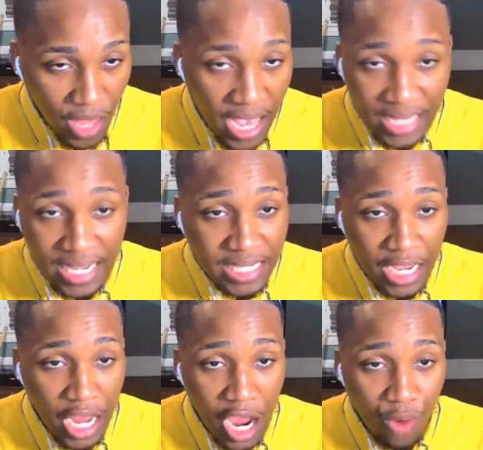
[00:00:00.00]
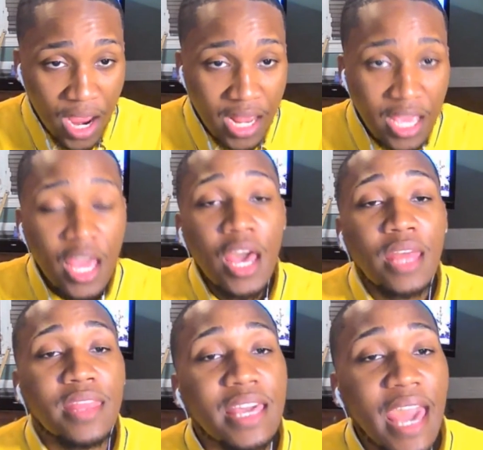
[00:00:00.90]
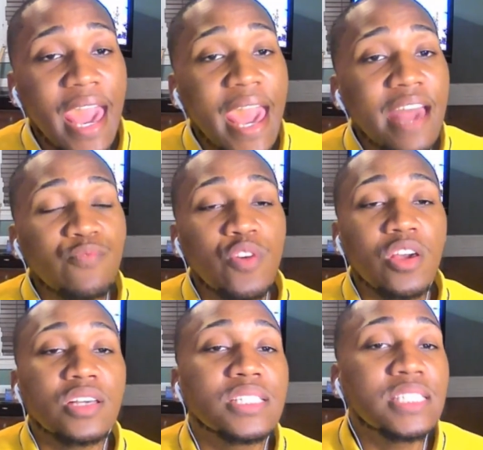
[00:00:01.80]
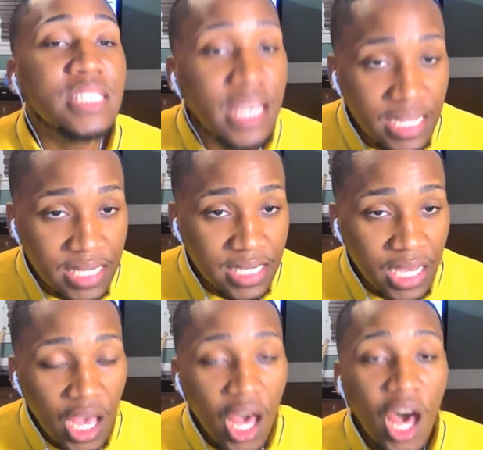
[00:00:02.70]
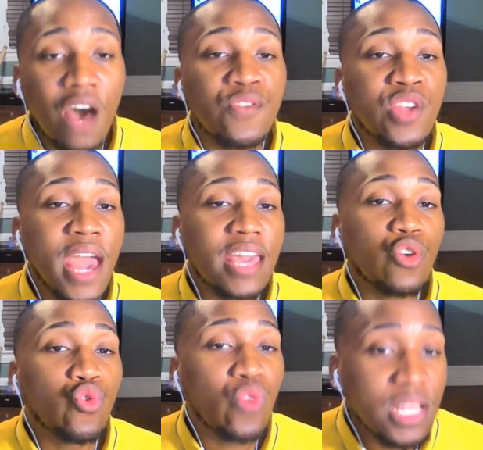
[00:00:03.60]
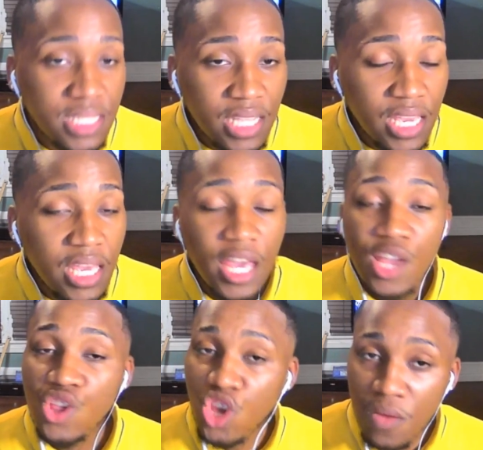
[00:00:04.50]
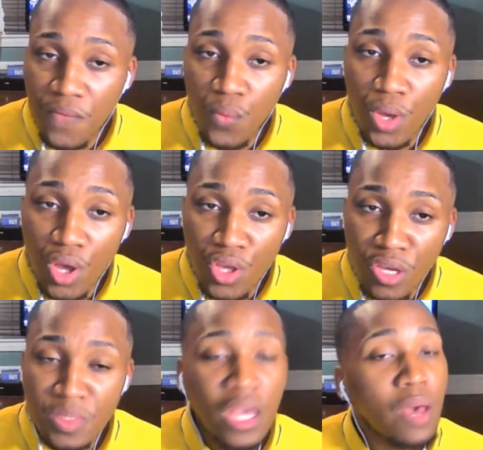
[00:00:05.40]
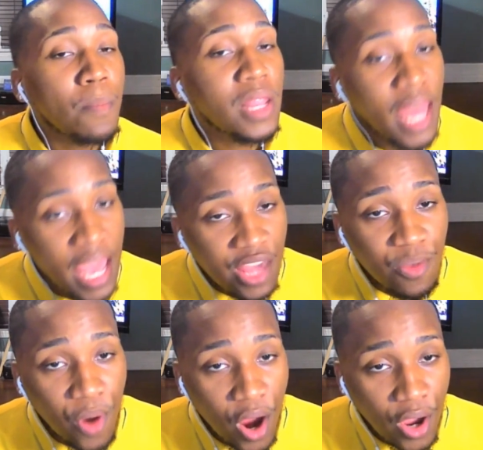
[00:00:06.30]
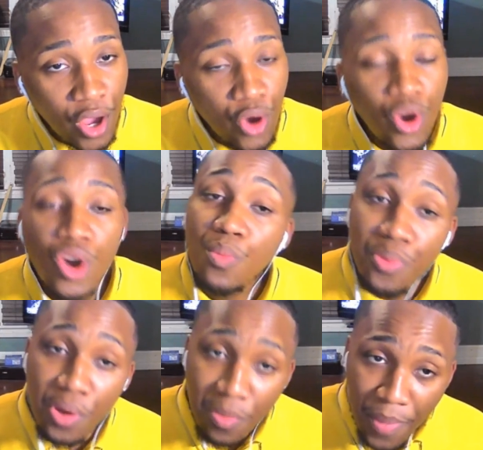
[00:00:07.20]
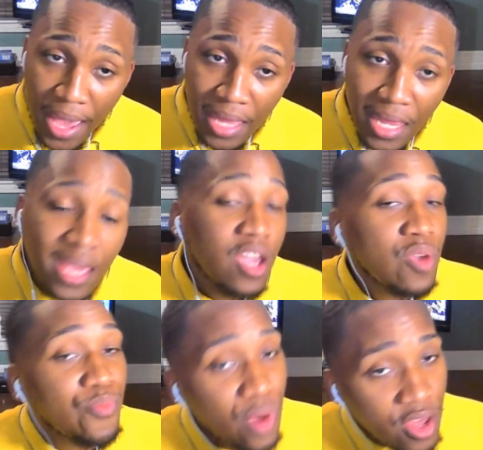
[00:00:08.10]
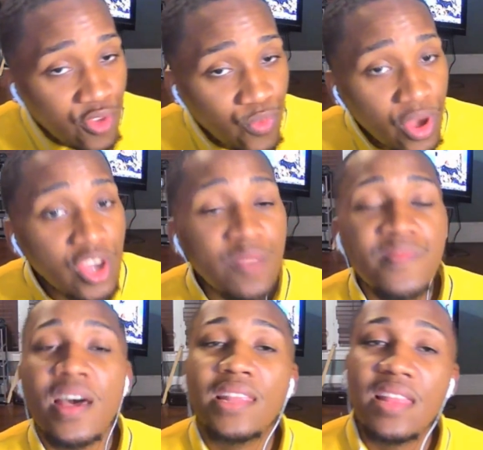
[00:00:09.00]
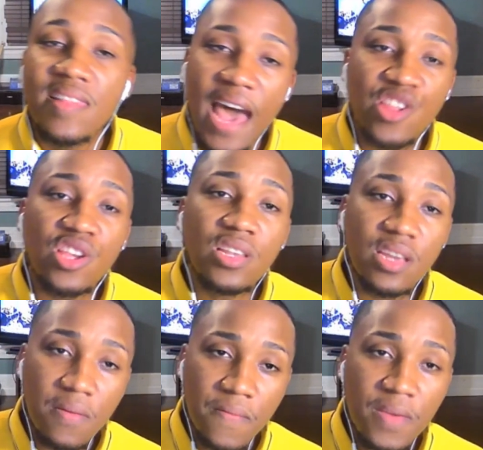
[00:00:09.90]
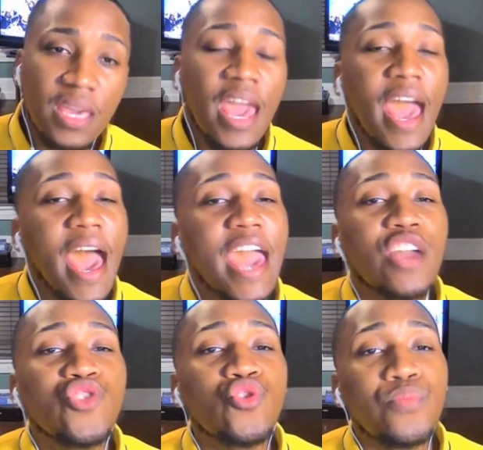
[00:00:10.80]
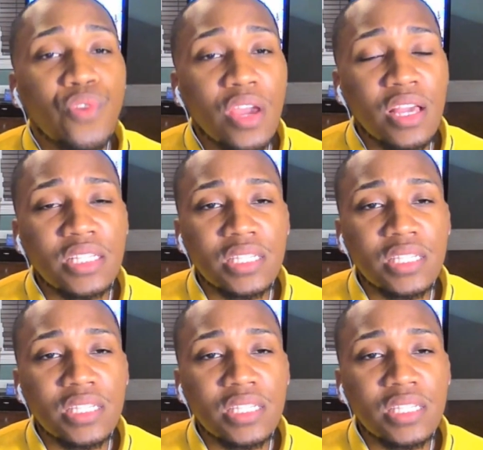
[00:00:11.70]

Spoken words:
as I said already, the cast will consist of Jackie Christie, Jennifer Williams, Malaysia Pargo, Brooke Bailey, British Williams, Latasha Duffy, Angel Brinks,